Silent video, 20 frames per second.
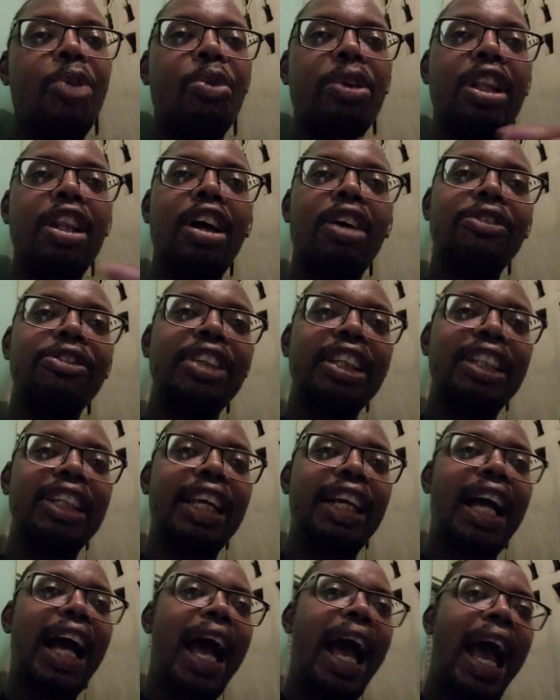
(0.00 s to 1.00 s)
We love to
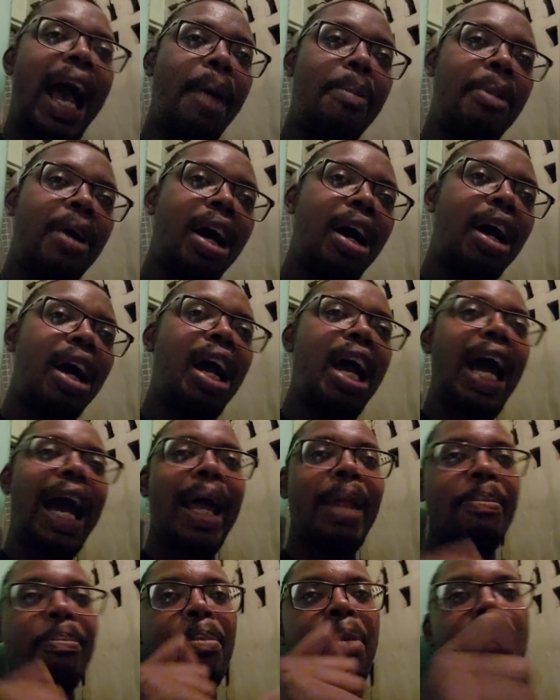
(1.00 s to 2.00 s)
take a hammer
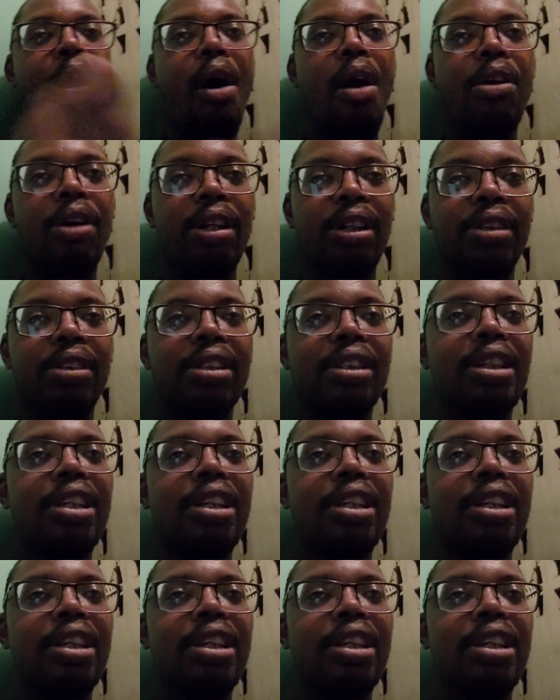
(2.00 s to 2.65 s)
and pong.